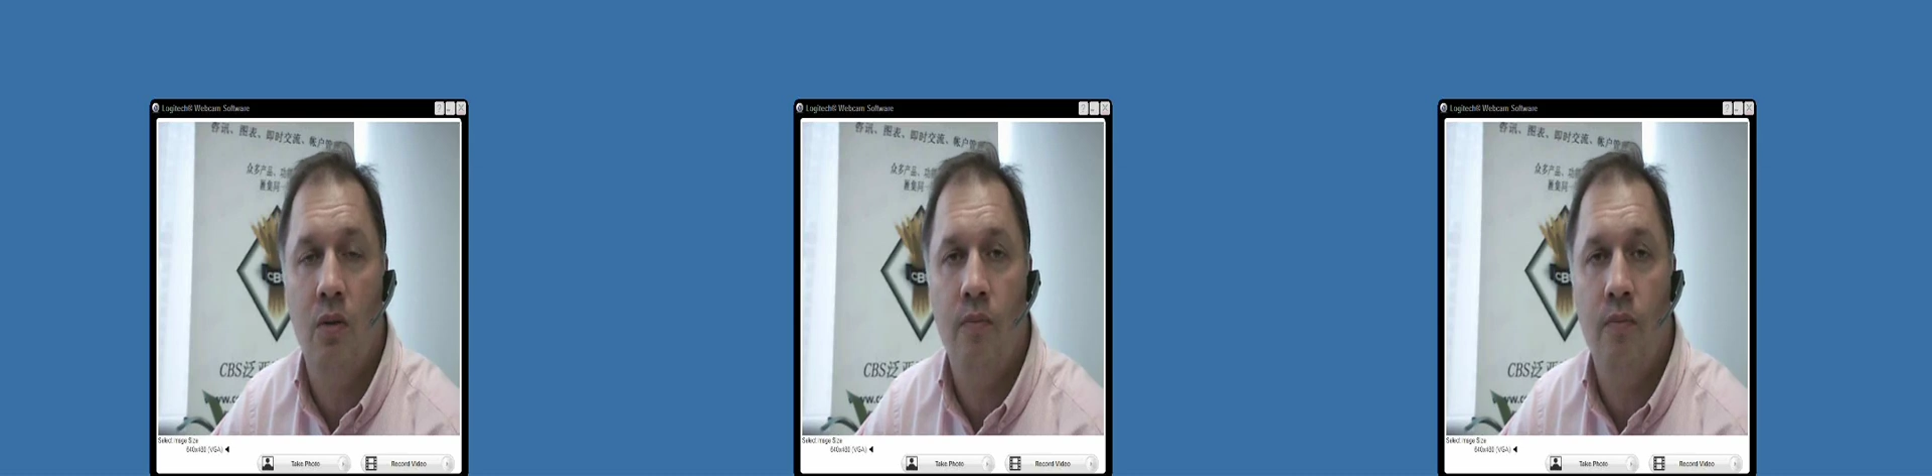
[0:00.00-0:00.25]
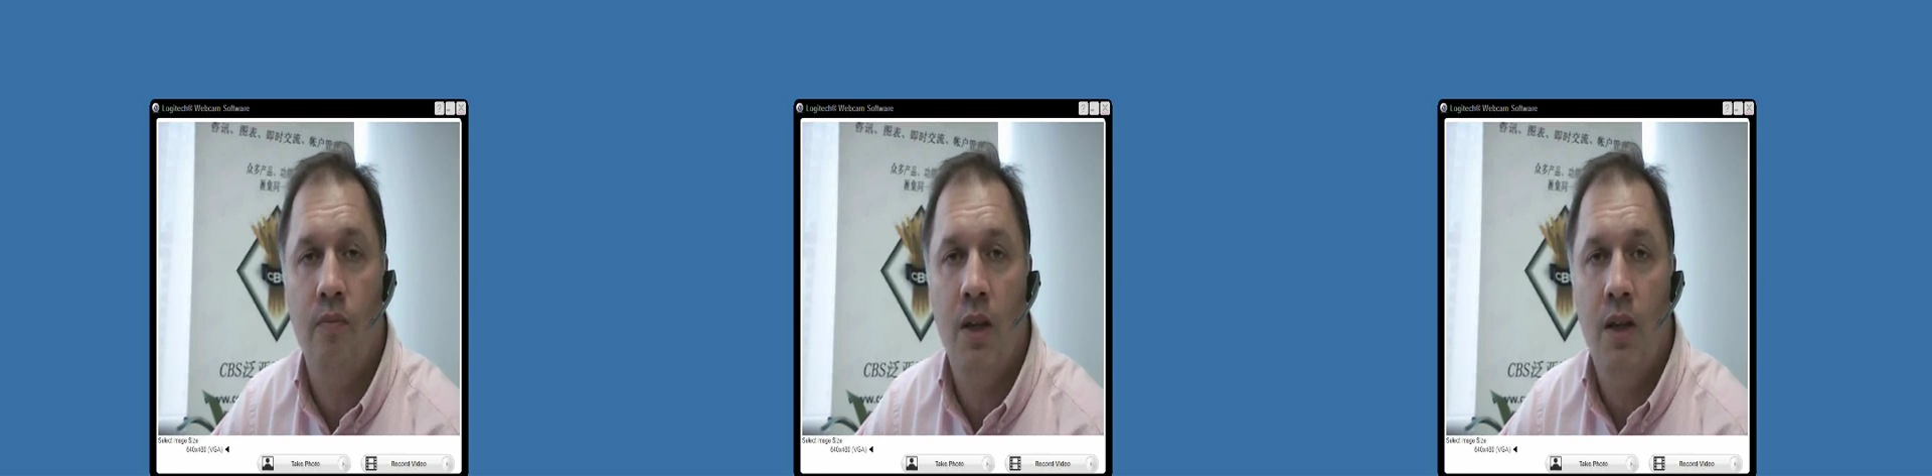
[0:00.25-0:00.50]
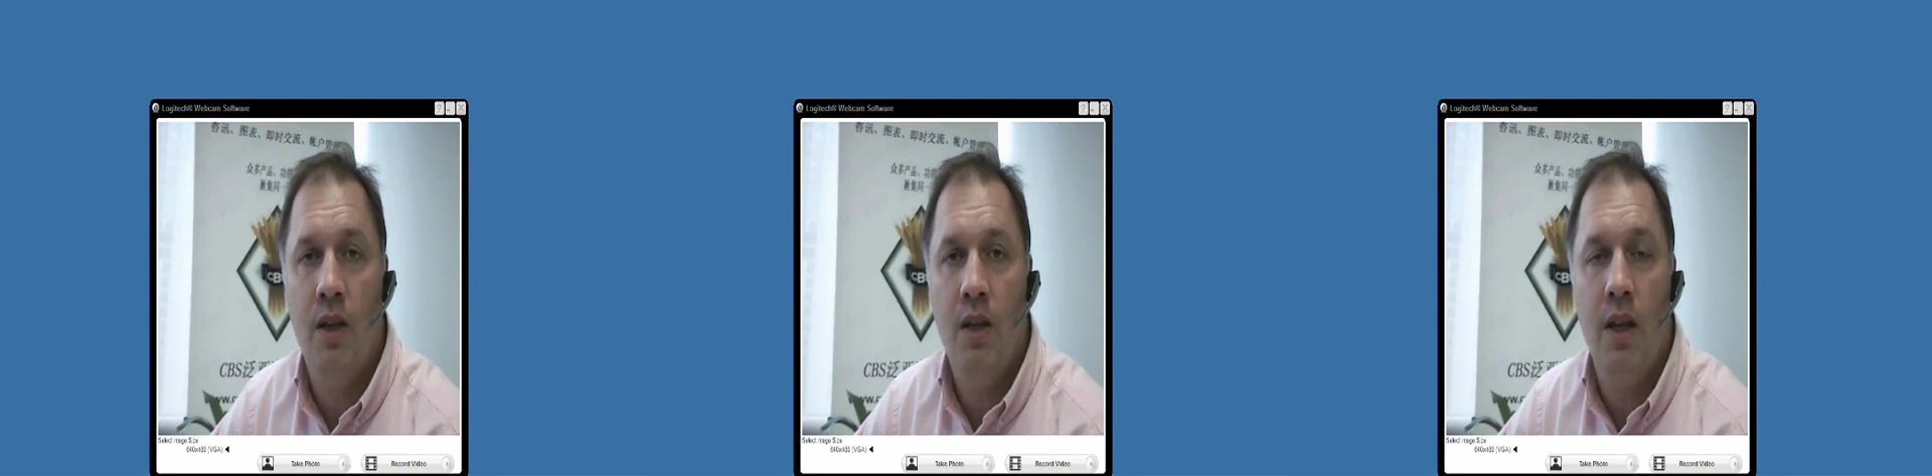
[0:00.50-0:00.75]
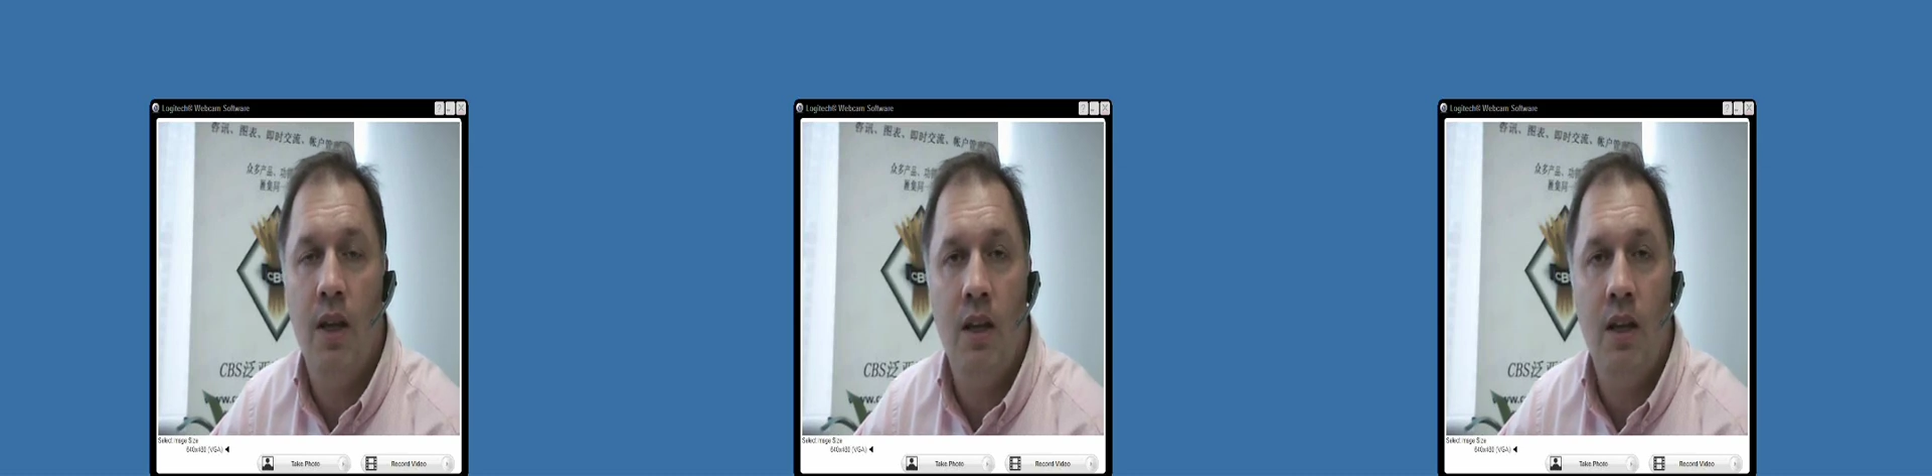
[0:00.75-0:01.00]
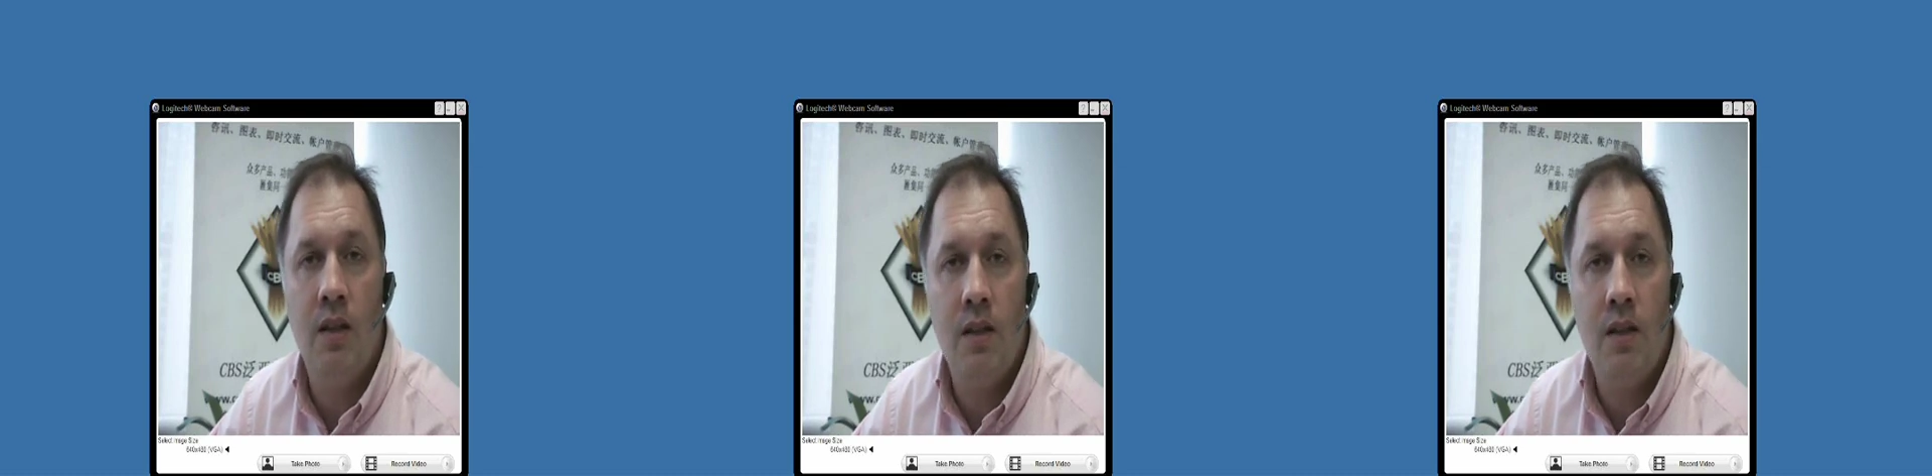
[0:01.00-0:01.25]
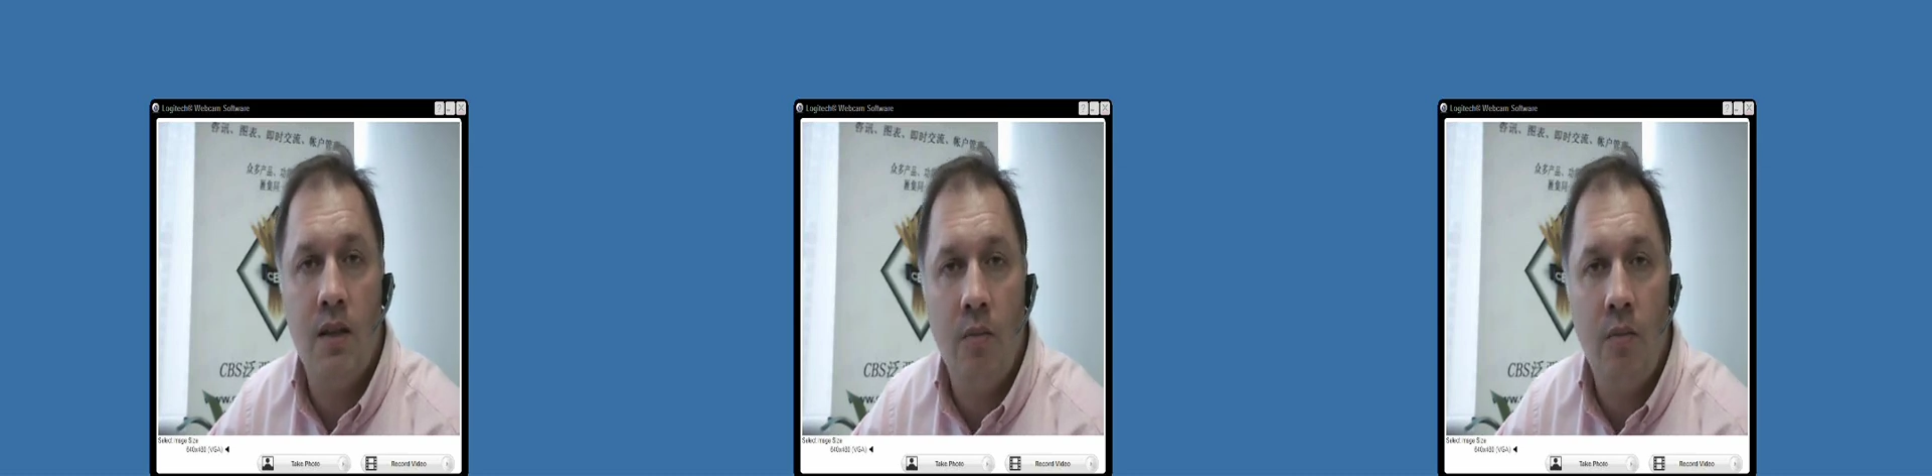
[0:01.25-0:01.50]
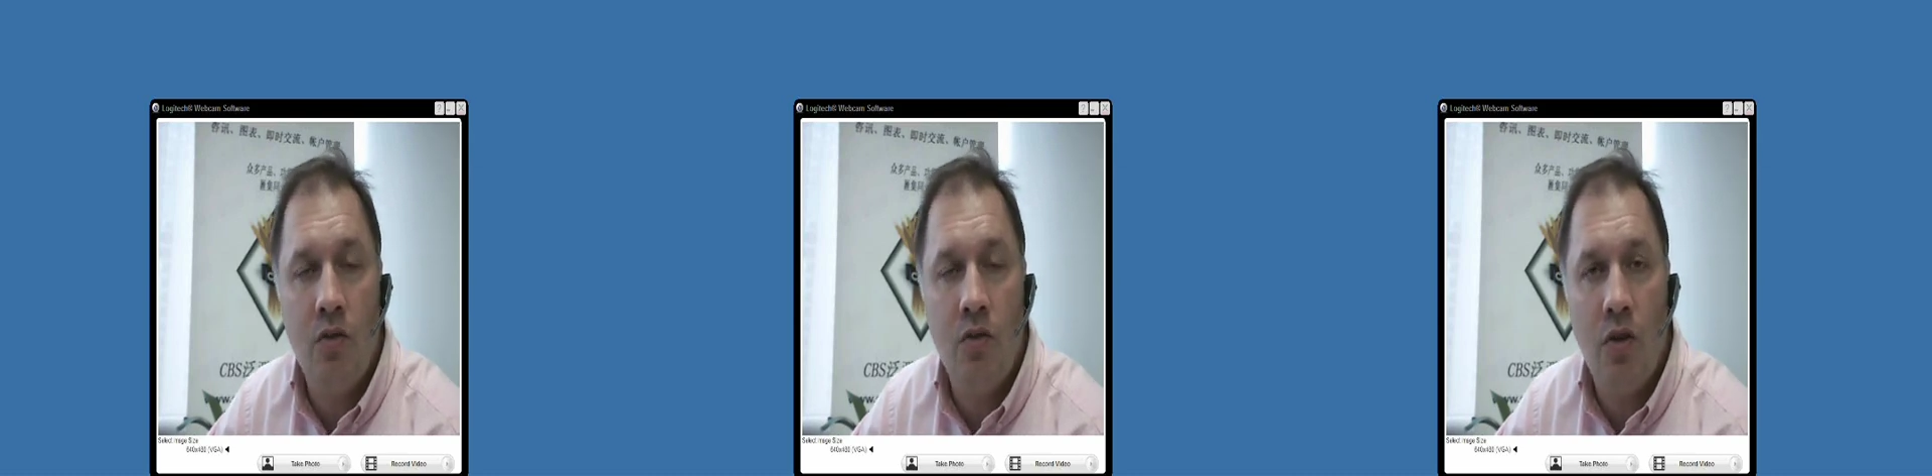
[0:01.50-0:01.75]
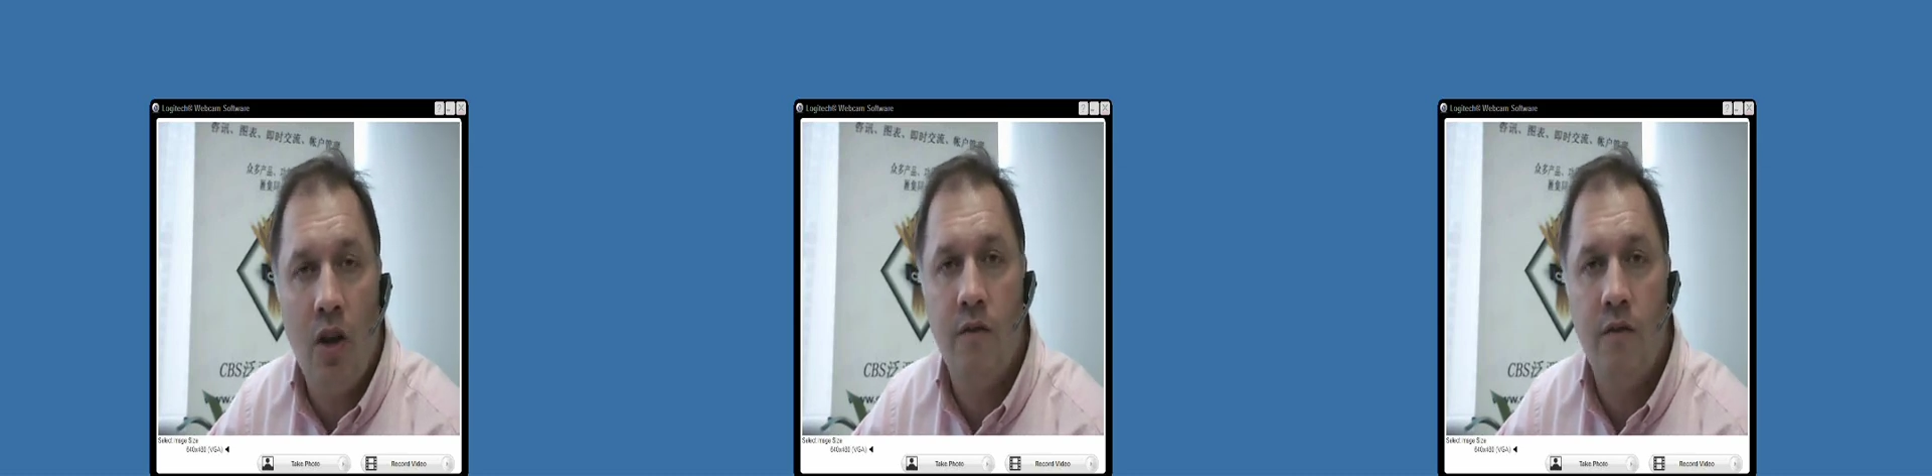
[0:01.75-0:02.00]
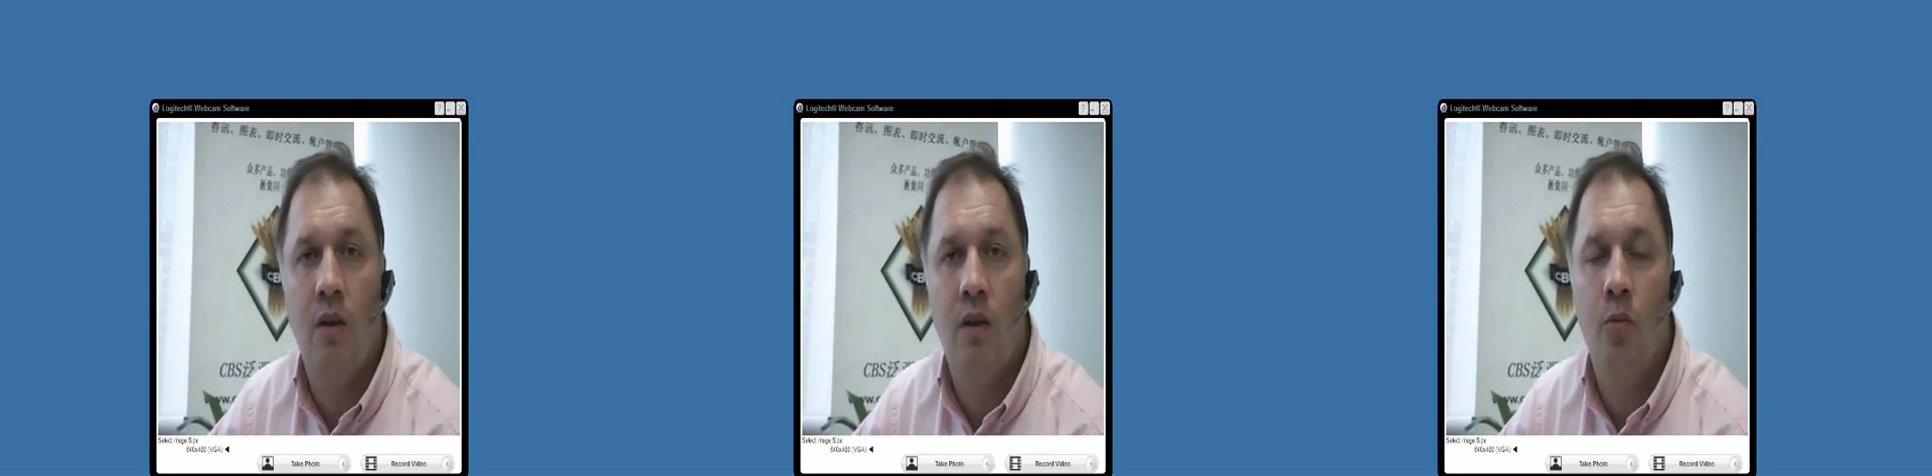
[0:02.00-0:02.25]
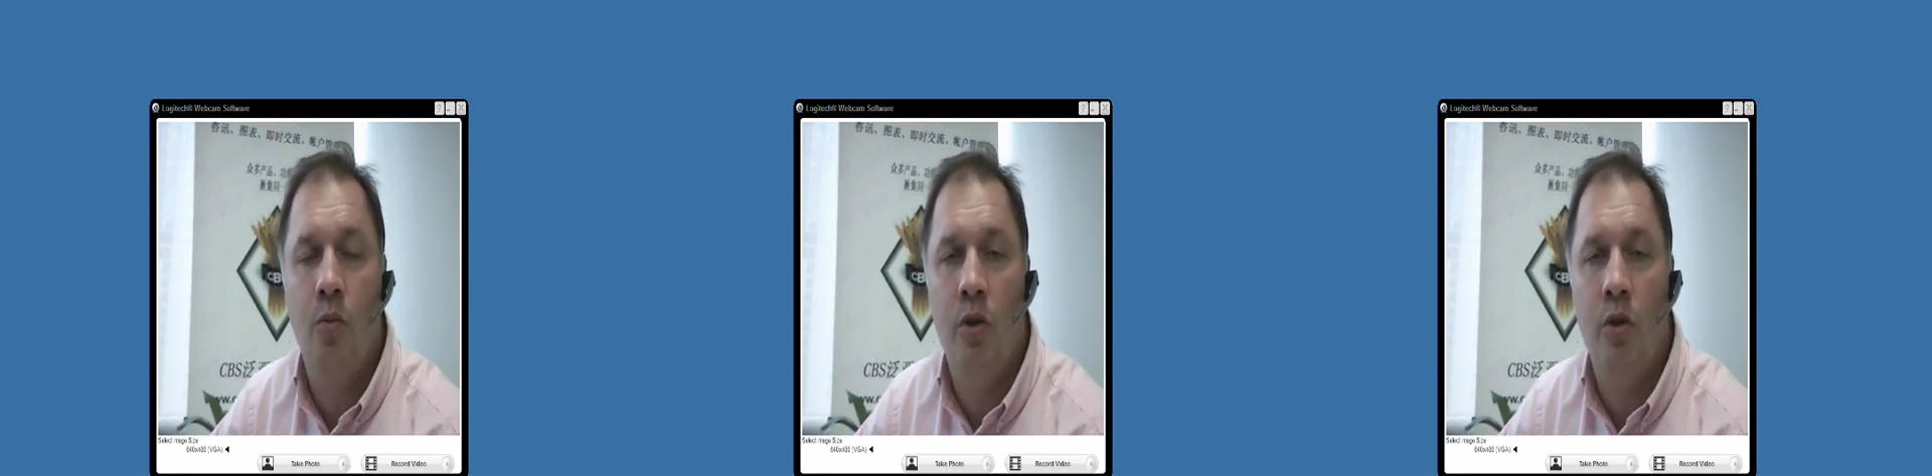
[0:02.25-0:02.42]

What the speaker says: oil. Leading into the summer drive time,